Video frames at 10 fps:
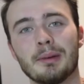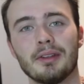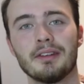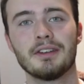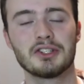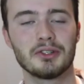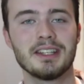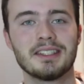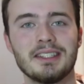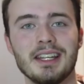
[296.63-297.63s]
be able to
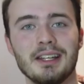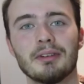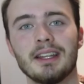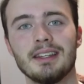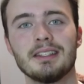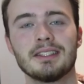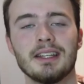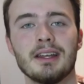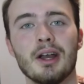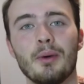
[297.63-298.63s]
visually see really
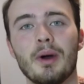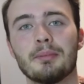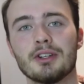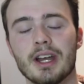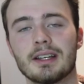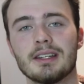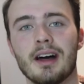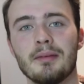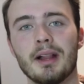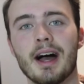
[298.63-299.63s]
easily when
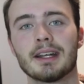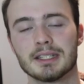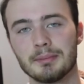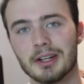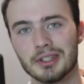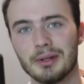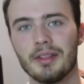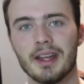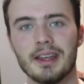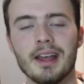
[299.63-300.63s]
projected on black, especially
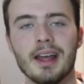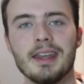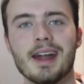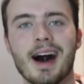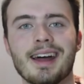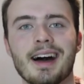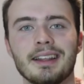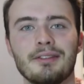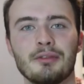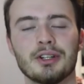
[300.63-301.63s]
when the not
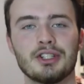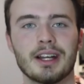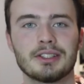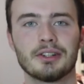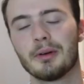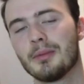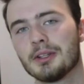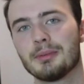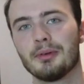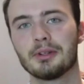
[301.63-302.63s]
high level projector or
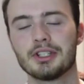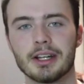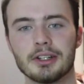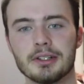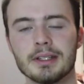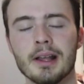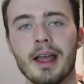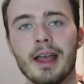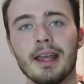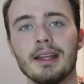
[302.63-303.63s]
multiple projectors.
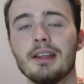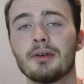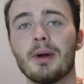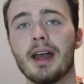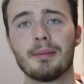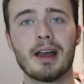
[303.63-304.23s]
Either way,